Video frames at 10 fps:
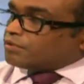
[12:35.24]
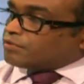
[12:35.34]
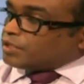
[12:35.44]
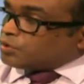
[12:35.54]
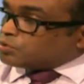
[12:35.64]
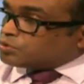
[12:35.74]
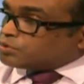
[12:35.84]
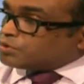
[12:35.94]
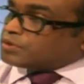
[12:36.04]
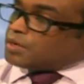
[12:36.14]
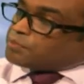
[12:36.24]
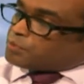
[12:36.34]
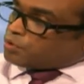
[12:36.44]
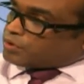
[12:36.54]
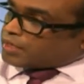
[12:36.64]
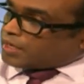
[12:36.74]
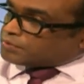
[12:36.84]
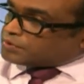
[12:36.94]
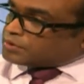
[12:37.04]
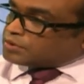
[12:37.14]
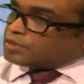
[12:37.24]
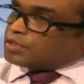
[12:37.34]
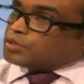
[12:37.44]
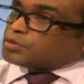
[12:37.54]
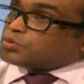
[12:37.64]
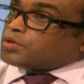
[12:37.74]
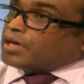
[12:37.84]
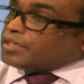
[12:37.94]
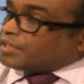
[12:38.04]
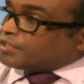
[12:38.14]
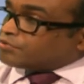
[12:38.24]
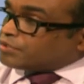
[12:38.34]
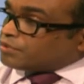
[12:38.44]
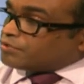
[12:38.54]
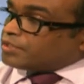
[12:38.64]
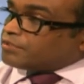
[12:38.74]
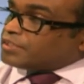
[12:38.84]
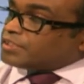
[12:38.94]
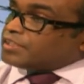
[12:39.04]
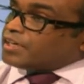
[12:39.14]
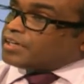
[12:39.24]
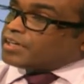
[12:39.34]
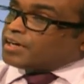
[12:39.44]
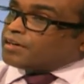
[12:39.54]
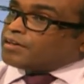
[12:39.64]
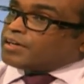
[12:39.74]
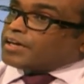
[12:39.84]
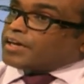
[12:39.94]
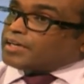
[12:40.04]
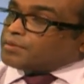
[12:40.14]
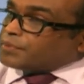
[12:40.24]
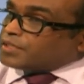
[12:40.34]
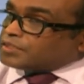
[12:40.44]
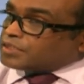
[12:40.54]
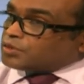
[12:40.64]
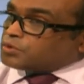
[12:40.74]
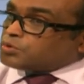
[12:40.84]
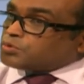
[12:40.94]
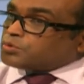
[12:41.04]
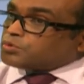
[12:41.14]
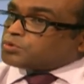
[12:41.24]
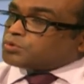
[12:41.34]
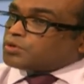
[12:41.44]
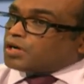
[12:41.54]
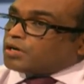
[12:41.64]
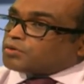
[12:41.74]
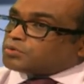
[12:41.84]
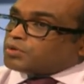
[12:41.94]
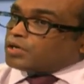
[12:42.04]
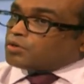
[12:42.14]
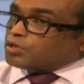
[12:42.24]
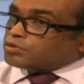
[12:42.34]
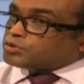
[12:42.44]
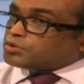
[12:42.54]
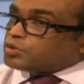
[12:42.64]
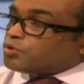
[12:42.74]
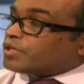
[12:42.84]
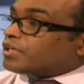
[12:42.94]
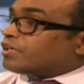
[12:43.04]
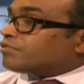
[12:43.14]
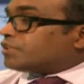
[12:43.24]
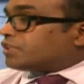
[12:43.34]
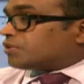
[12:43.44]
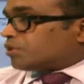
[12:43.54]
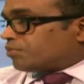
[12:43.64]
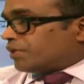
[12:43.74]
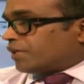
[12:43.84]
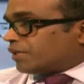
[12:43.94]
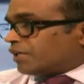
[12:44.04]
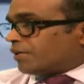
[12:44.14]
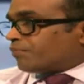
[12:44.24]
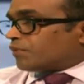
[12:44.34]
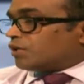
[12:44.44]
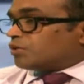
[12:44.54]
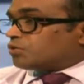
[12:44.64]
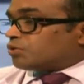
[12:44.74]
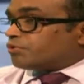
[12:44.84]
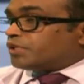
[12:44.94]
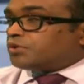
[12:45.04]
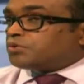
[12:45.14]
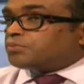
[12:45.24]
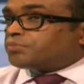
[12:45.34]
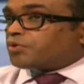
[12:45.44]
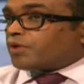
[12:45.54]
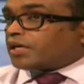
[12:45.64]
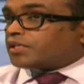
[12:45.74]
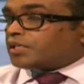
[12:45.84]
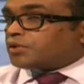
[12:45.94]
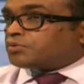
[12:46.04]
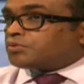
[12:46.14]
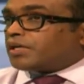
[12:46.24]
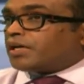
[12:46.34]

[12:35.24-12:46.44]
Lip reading: we do some programs to identify whether there are any patient who are not showing any features of malaria. So we do proactive